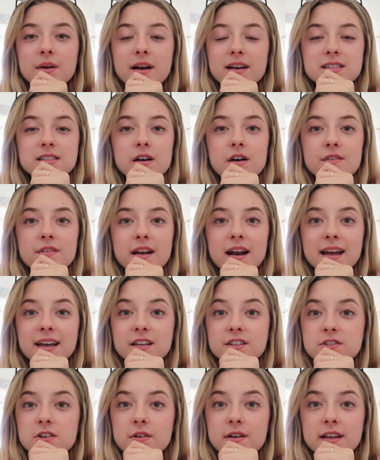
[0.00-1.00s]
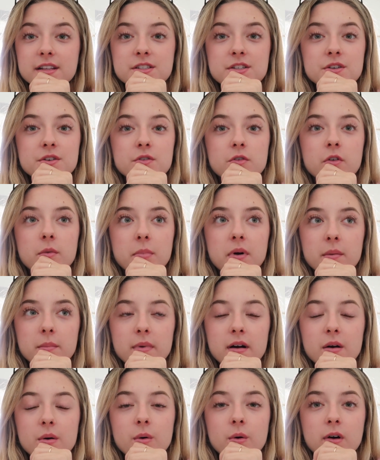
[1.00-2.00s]
you guys know that I can donate to or
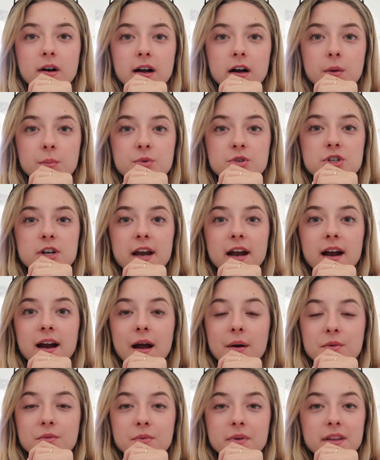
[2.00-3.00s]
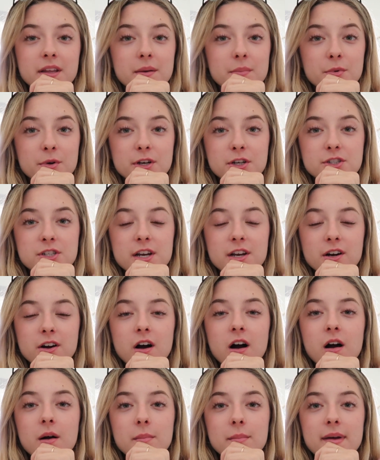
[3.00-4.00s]
promote or help share, I would really appreciate your
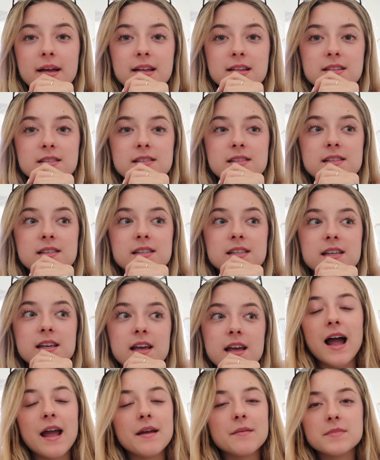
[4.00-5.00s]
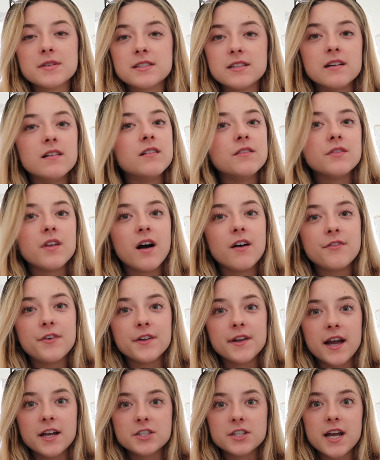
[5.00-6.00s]
comments. I am still not
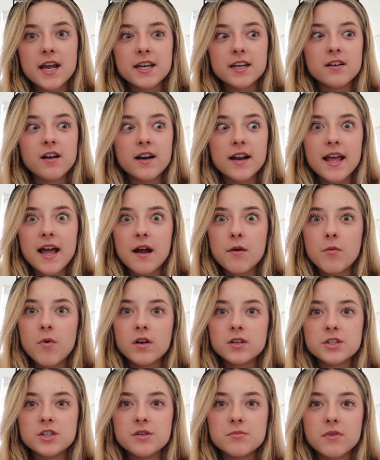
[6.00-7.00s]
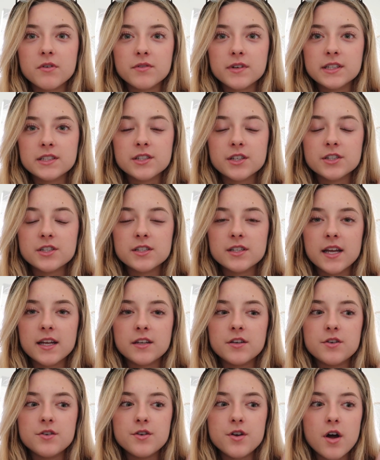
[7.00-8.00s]
fully educated on it. I want to do more research and
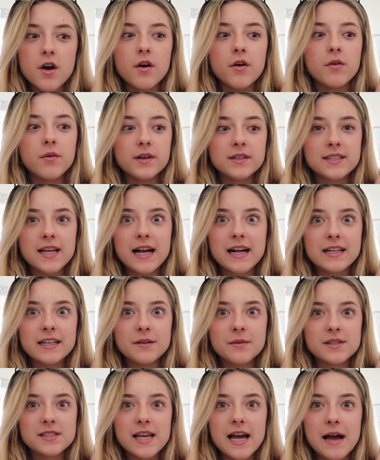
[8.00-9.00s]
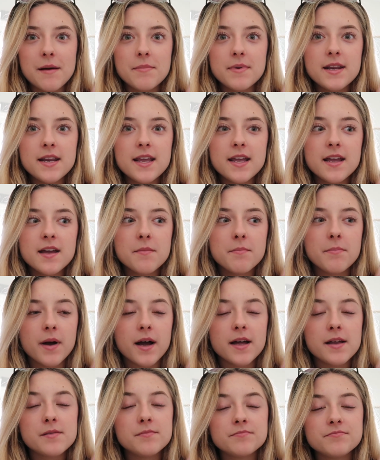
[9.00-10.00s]
like know exactly what's happening,
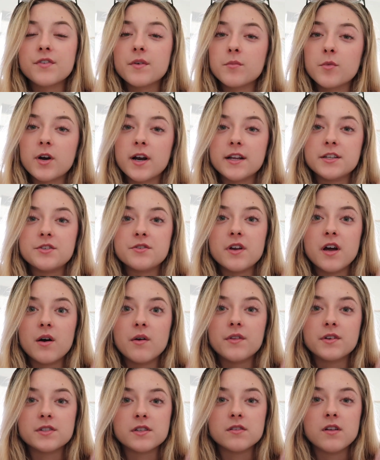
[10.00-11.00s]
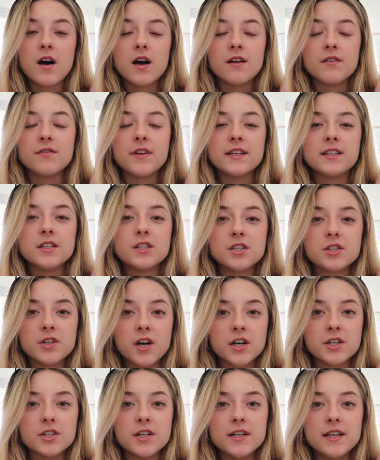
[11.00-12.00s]
but from what I do know, there's a lot of like
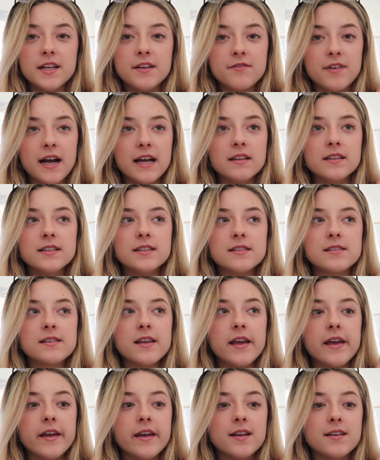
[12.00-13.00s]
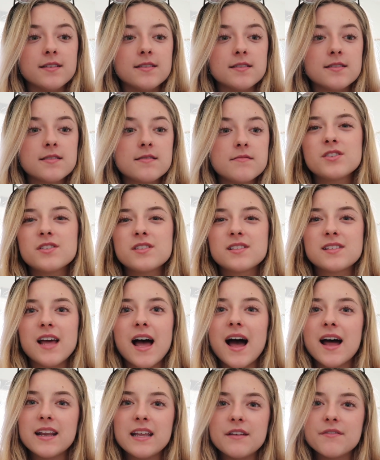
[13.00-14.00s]
destruction and violence and just
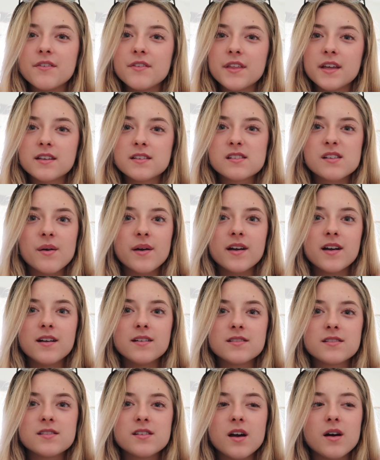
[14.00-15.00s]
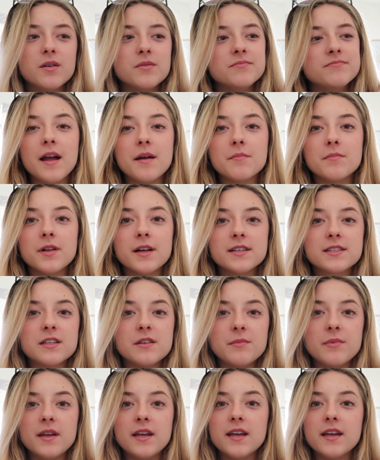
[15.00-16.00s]
sad, evil things going on. So I am blessed
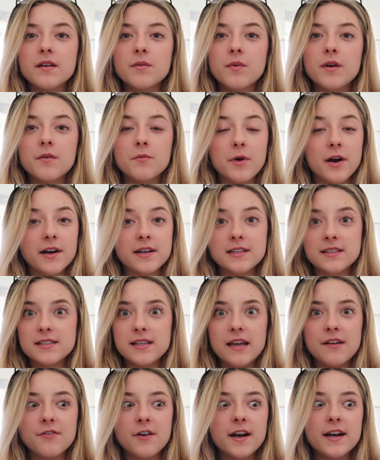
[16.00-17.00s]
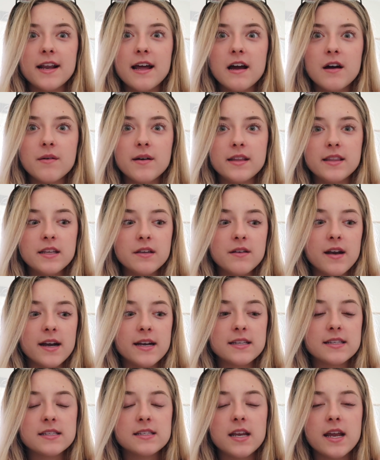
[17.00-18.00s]
to be where it's safe right now in the
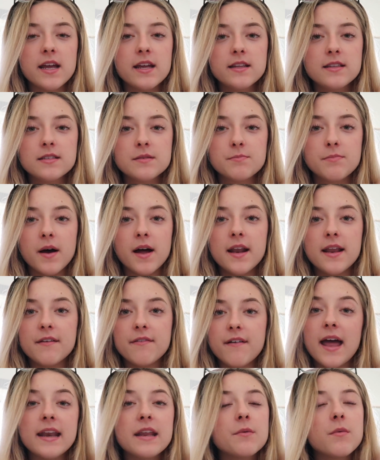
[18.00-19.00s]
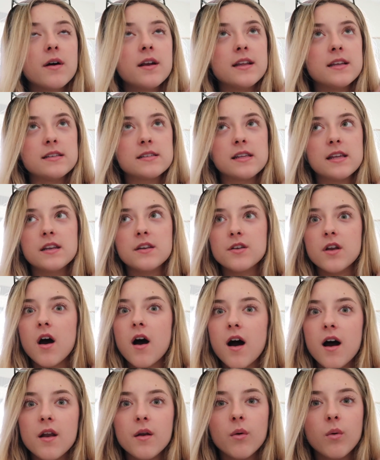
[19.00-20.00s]
United States, but if anyone is
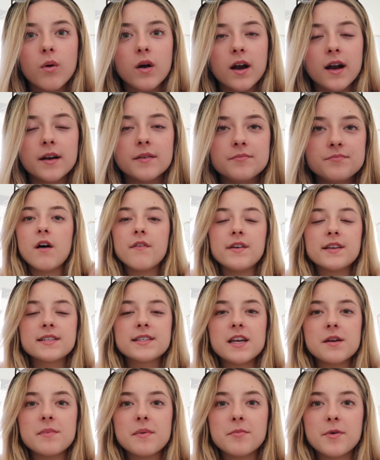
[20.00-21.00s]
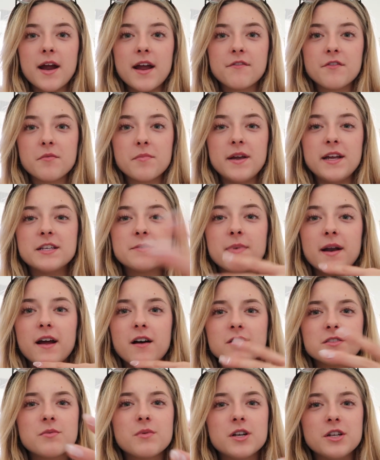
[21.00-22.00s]
not, or obviously I'll be praying for peace, but I
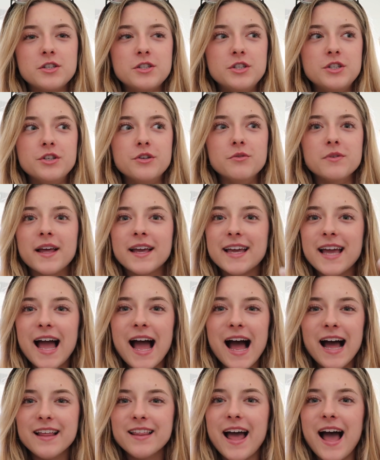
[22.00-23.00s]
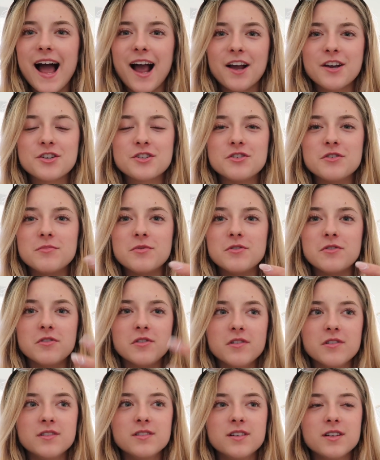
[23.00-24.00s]
also want to do like
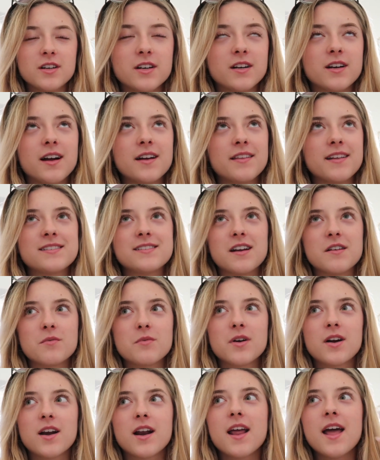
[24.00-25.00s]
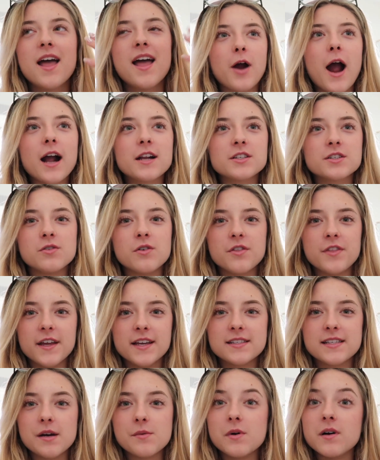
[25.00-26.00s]
actionable, or that's not a word, practical
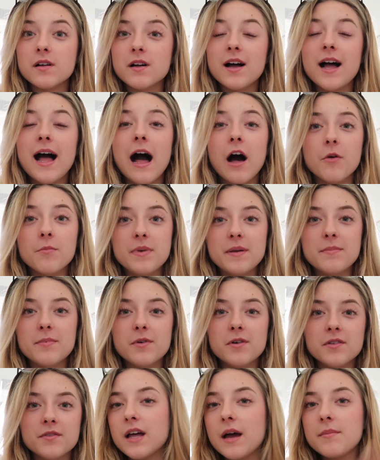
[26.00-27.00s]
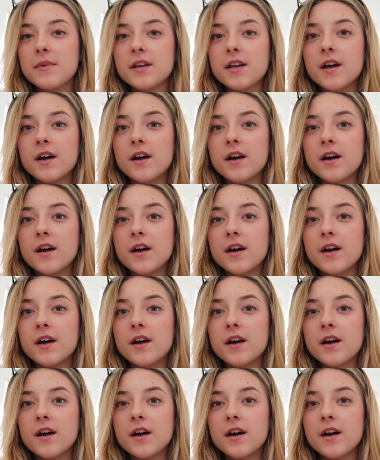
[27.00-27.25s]
things that will help people. Let me